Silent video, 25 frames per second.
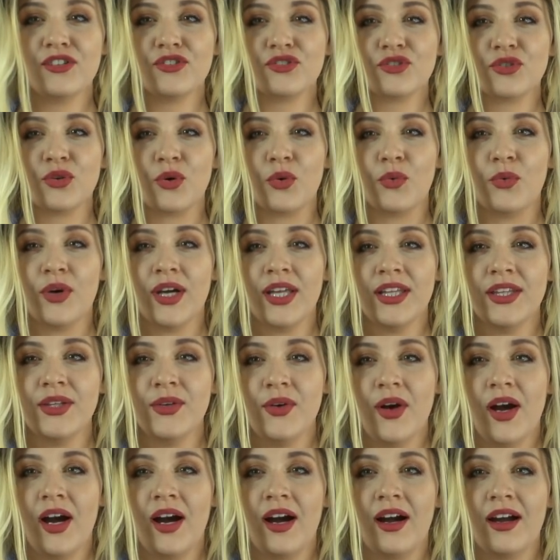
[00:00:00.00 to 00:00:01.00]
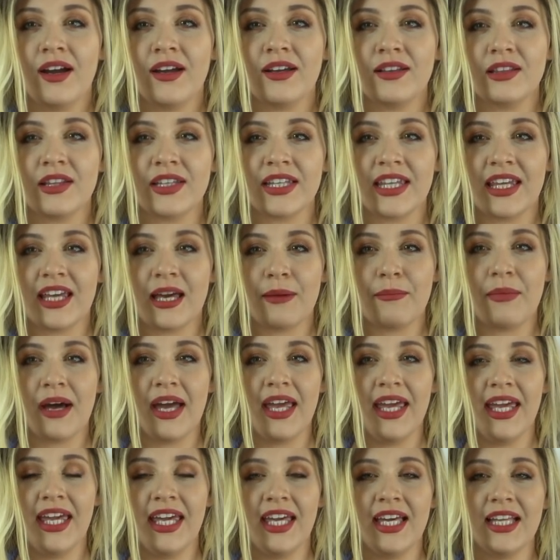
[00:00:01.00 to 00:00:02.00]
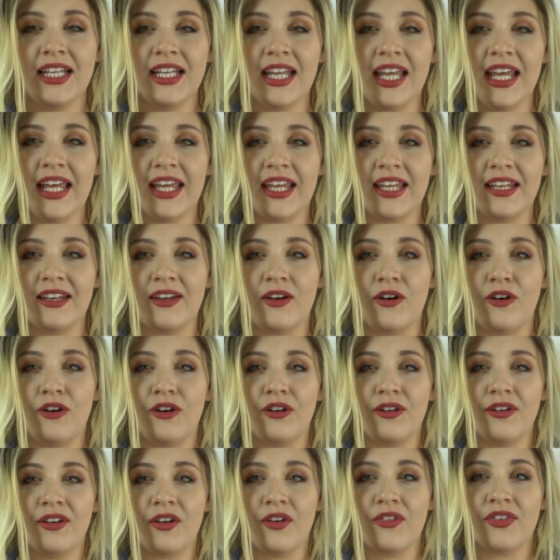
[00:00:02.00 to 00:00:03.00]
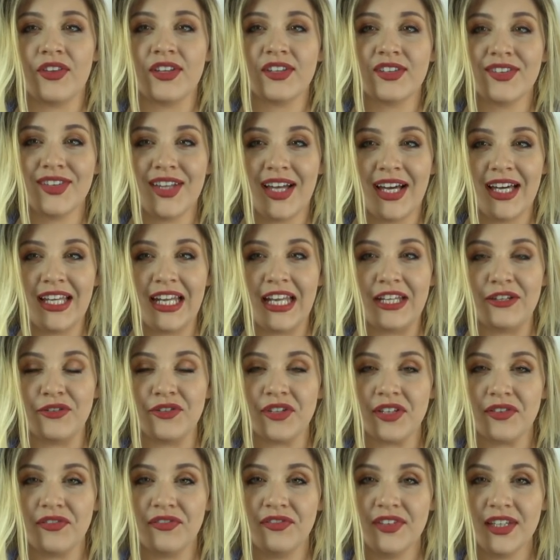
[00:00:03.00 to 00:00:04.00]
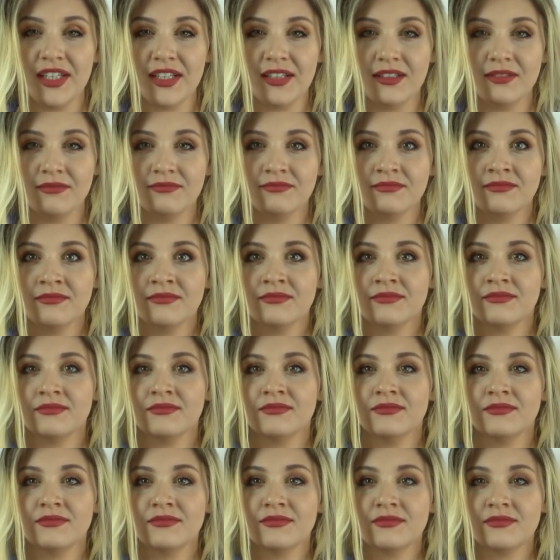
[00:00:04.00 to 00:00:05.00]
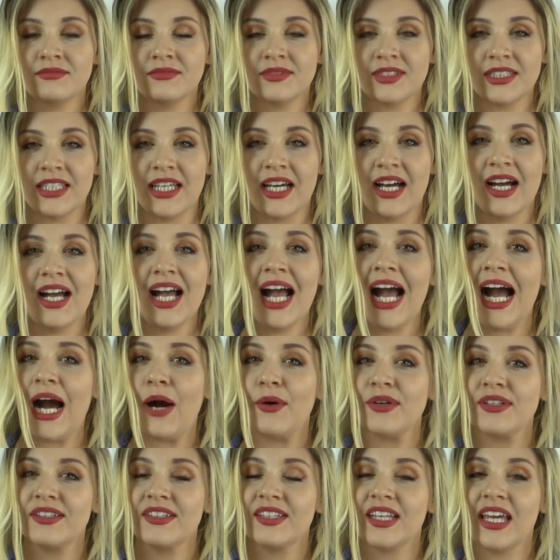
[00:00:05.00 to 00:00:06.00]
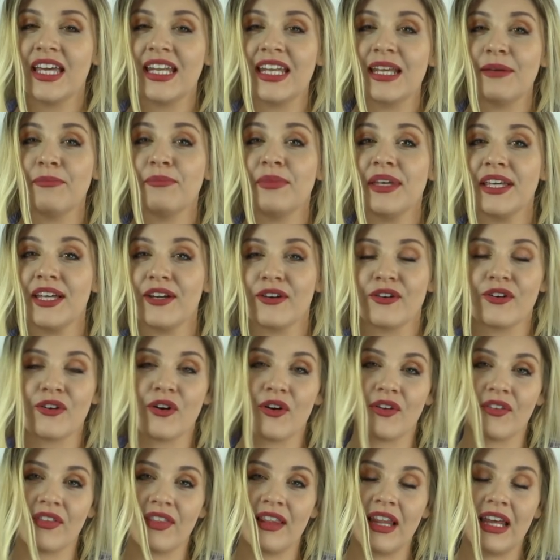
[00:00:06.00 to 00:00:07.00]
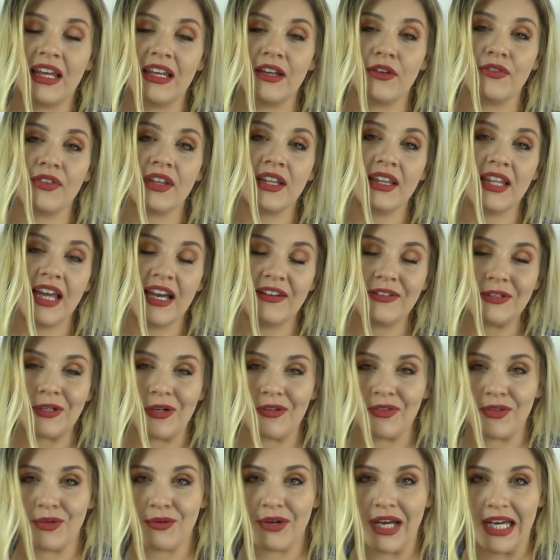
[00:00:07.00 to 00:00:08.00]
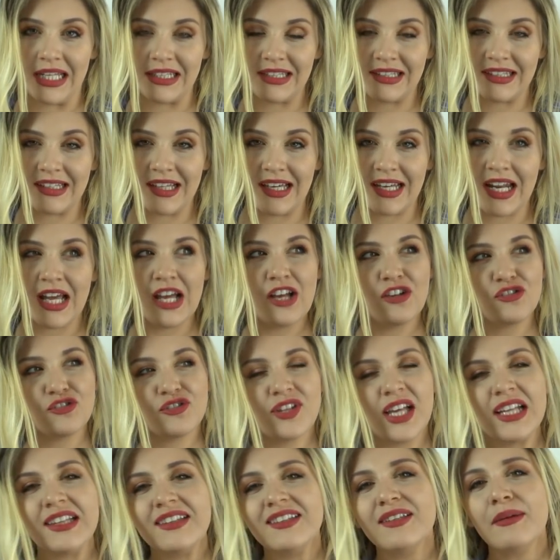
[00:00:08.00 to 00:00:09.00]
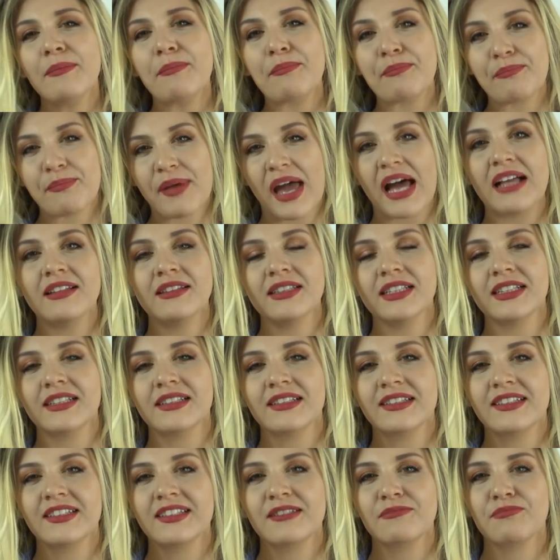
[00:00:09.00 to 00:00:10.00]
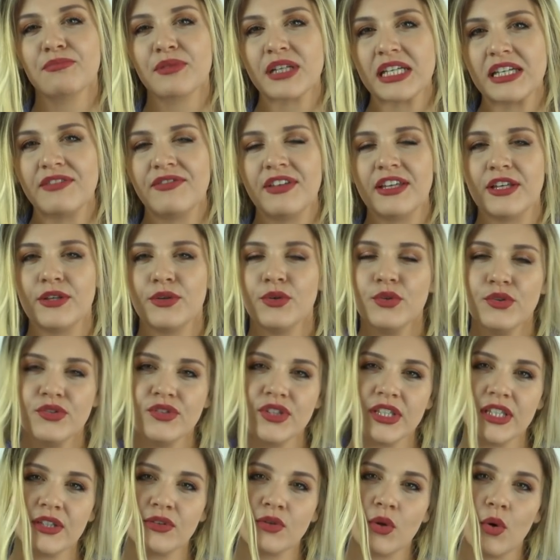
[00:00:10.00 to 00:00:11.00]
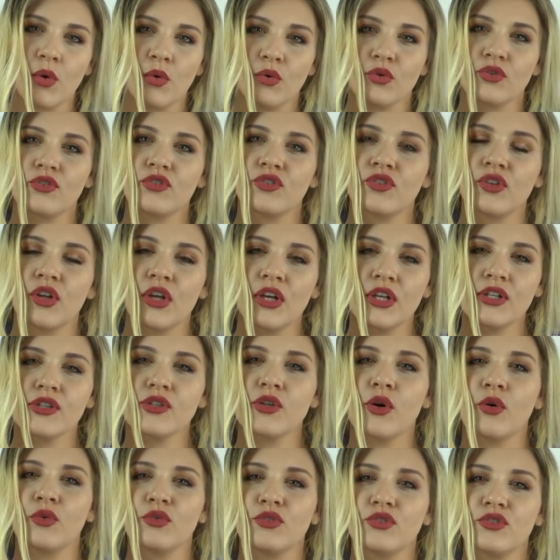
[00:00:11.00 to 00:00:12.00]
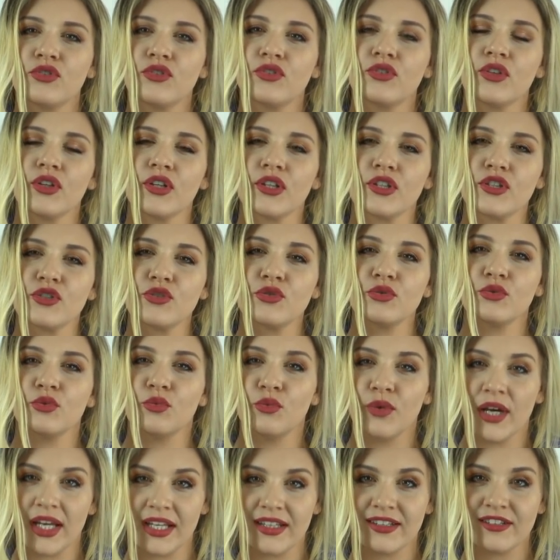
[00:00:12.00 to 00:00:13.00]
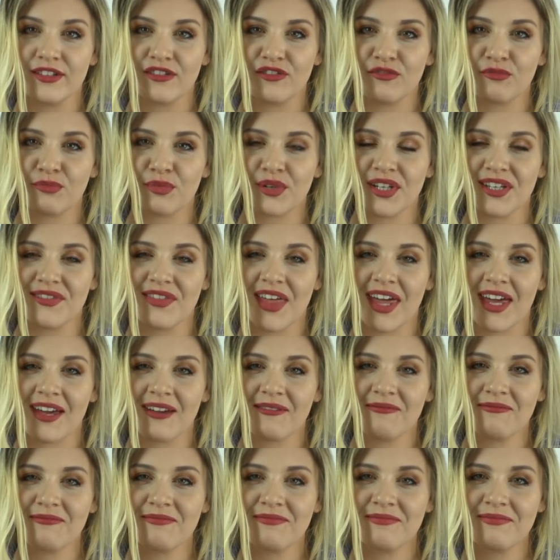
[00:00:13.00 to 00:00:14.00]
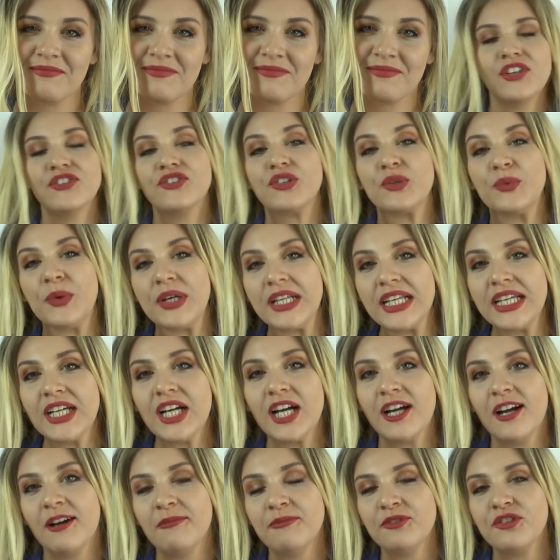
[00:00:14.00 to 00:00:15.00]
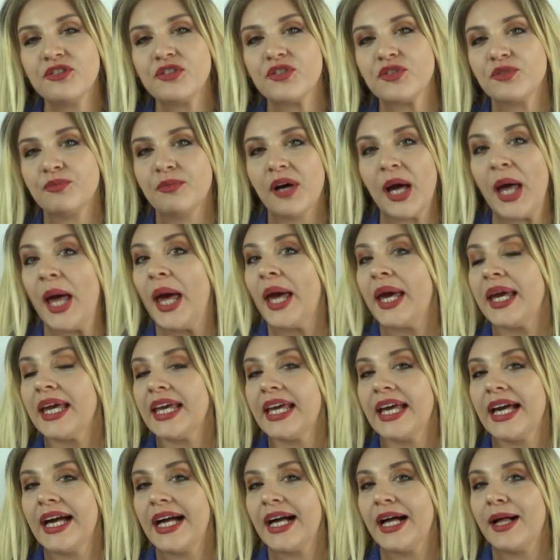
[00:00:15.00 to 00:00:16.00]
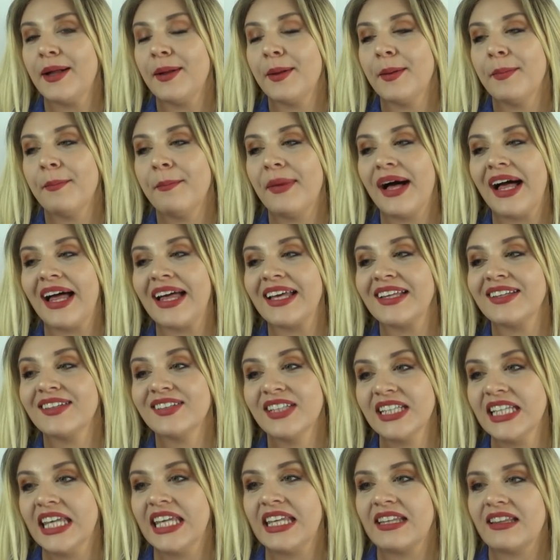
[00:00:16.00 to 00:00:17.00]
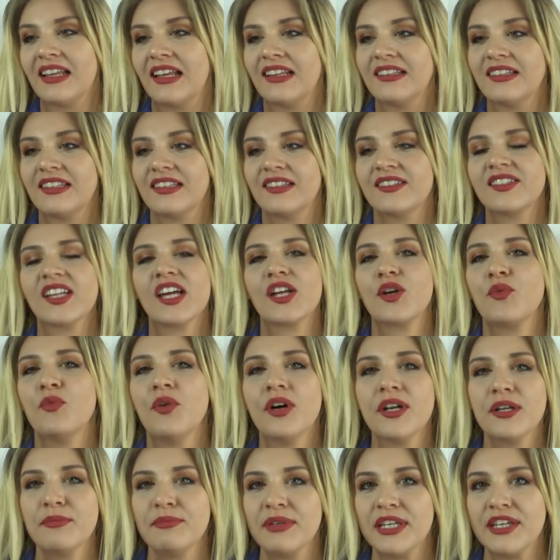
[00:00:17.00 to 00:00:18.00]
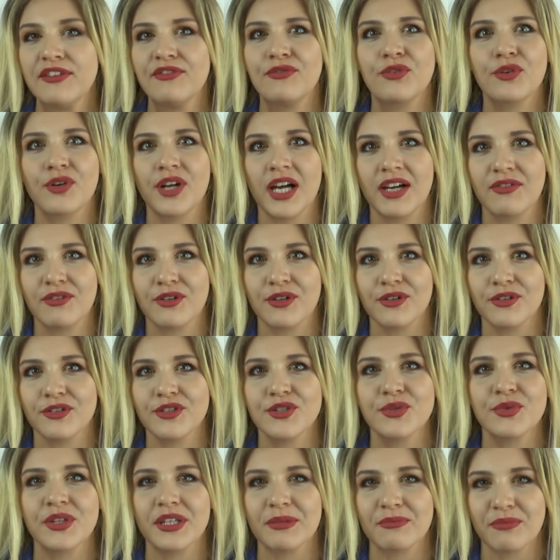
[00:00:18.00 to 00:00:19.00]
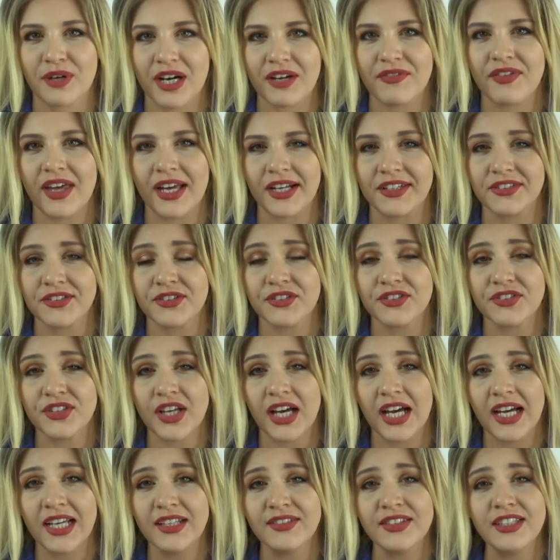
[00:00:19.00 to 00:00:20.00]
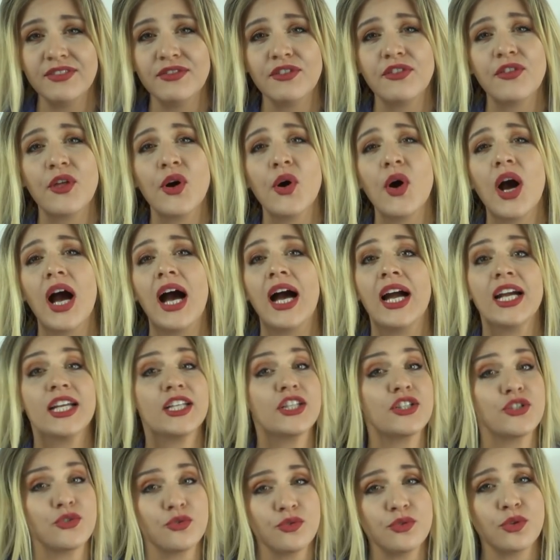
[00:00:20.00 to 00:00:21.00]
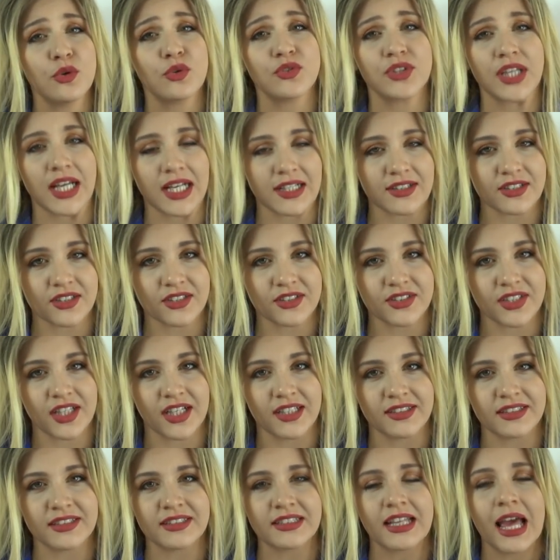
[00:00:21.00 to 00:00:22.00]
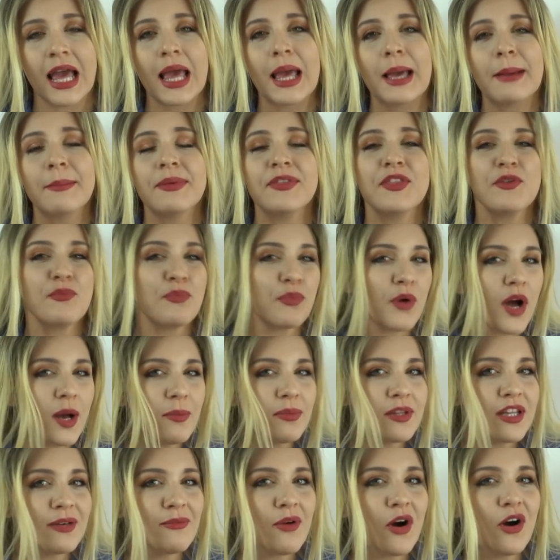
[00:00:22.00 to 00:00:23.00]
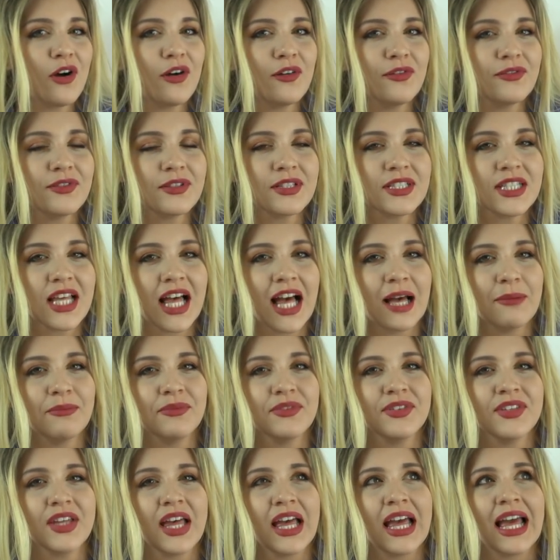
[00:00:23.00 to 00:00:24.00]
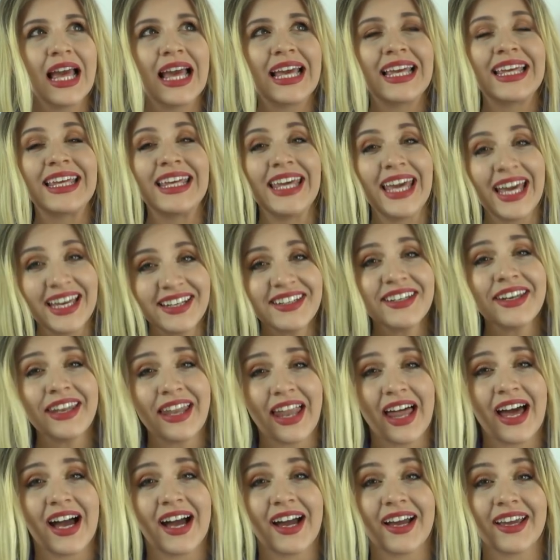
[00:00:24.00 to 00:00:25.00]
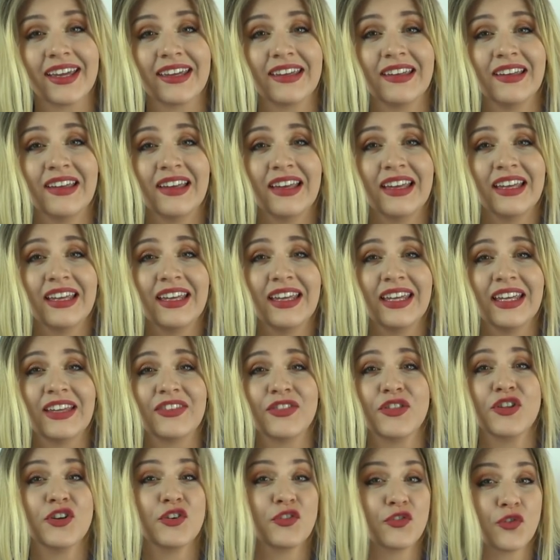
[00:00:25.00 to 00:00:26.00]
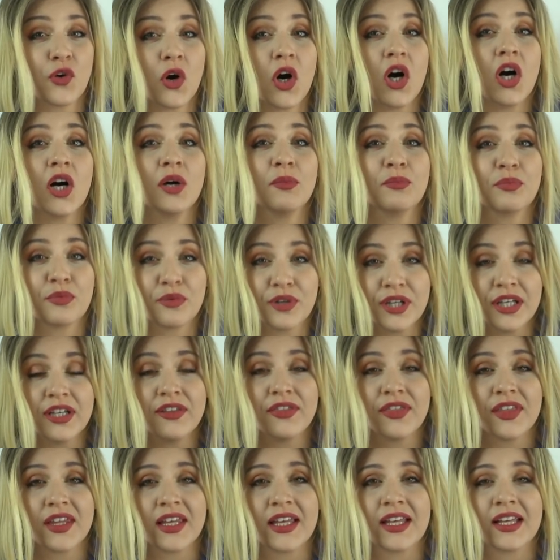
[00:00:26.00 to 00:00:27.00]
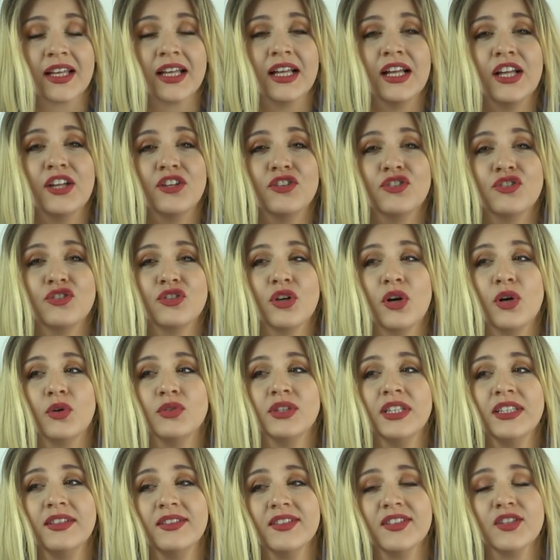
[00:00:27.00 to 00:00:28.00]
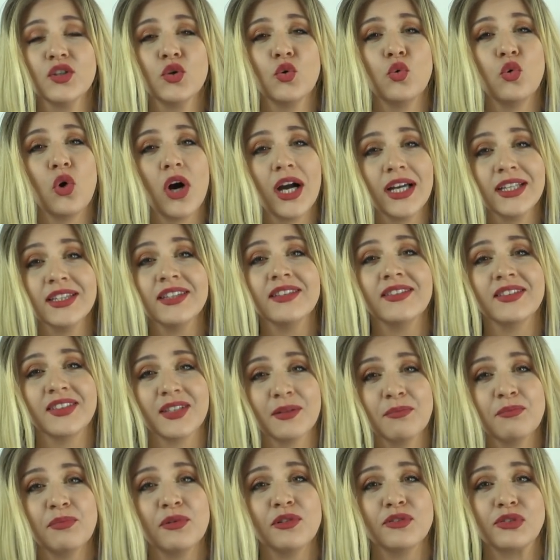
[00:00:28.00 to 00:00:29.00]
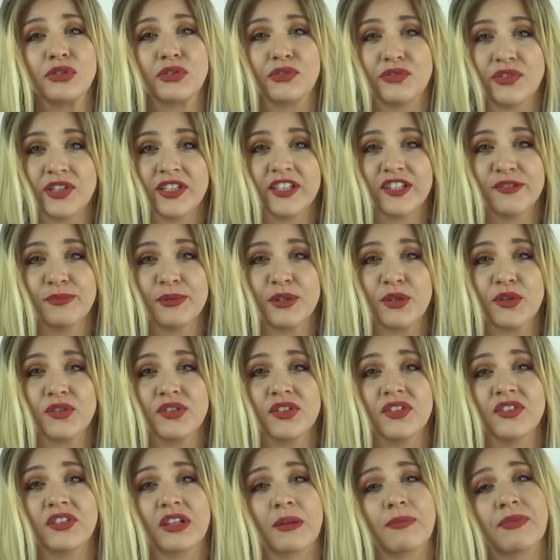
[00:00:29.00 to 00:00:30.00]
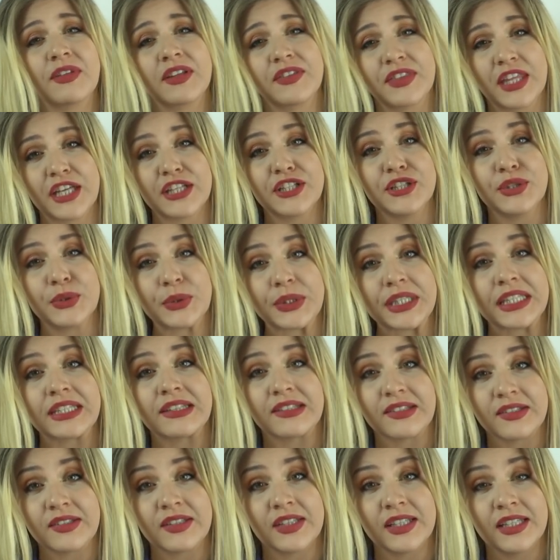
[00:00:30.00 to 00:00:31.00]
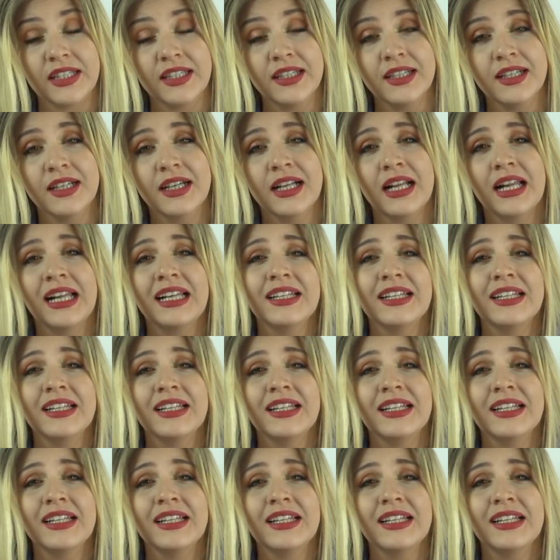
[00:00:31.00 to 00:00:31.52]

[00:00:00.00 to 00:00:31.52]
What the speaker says: So when you are looking at my hand and on the side, and you feel, yeah, how it's getting bigger on the left and on the right side. So that's a balanced breathing using those two ways of breathing. So when it comes to my singing lessons, I don't want to be forever doing breath exercise, even though I do those exercises. But the problem oftentimes can lie in the wrong breathing. So this is quite simple to fix because it's something that you can see.